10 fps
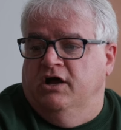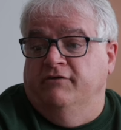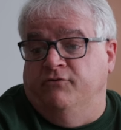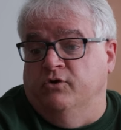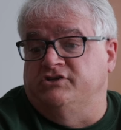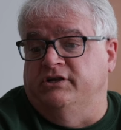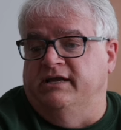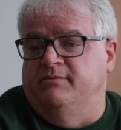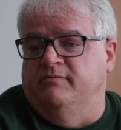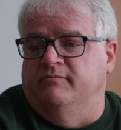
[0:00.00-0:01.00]

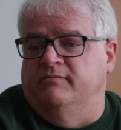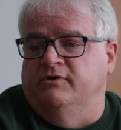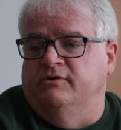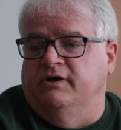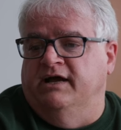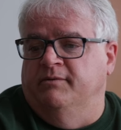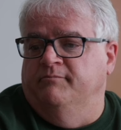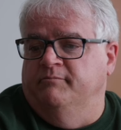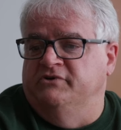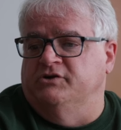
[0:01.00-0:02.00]
Unfortunately,
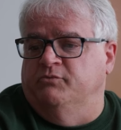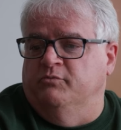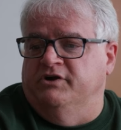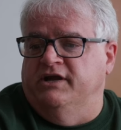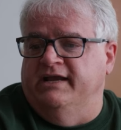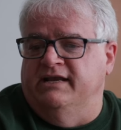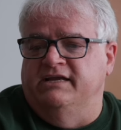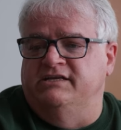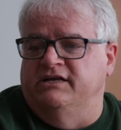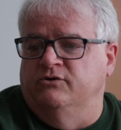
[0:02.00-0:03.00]
Mr. Boomer died in
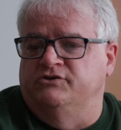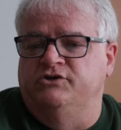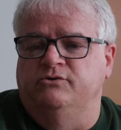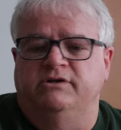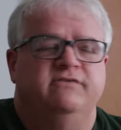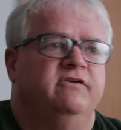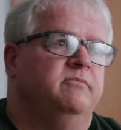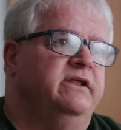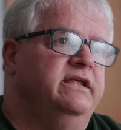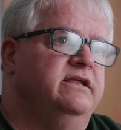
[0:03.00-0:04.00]
1902, leaving
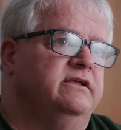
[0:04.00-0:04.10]
Minnie